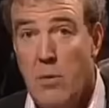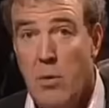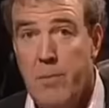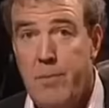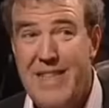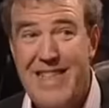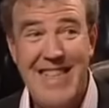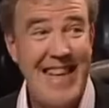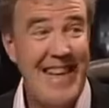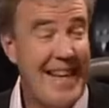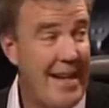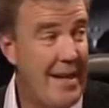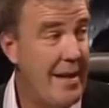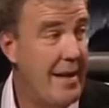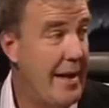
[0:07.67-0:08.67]
One
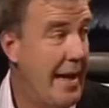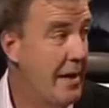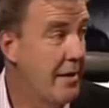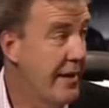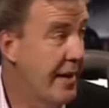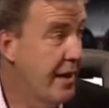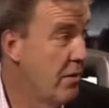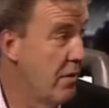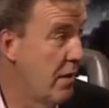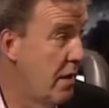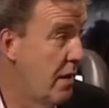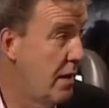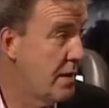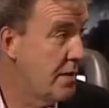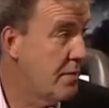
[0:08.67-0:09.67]
particularly angry caller
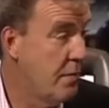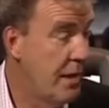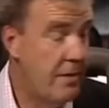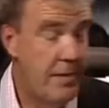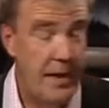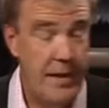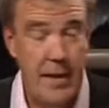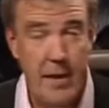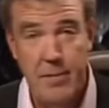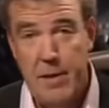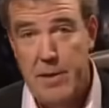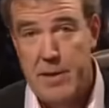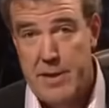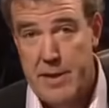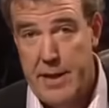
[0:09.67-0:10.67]
last week rang the
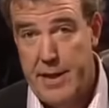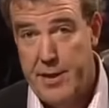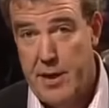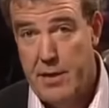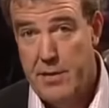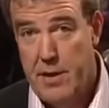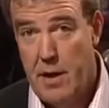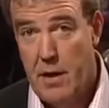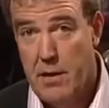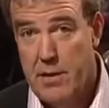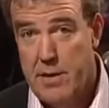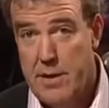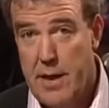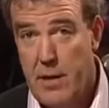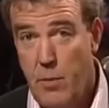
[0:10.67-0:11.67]
BBC duty
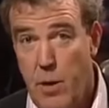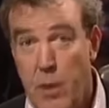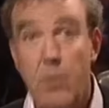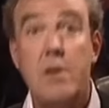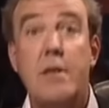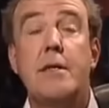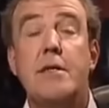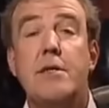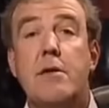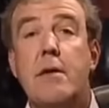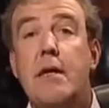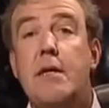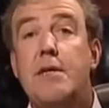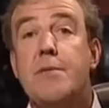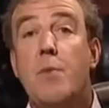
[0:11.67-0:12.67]
log saying we were a
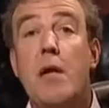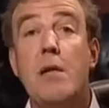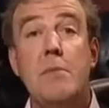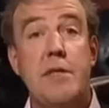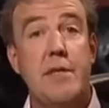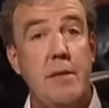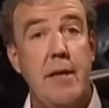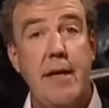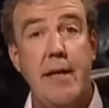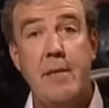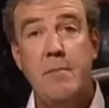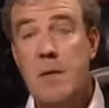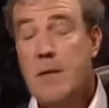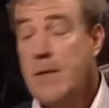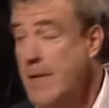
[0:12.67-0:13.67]
disgrace. Well, Mr
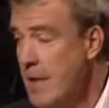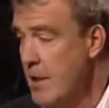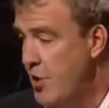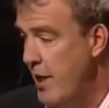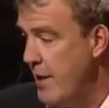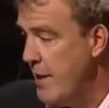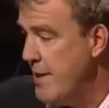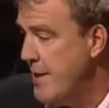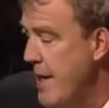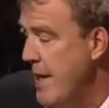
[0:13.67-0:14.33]
Needham, check this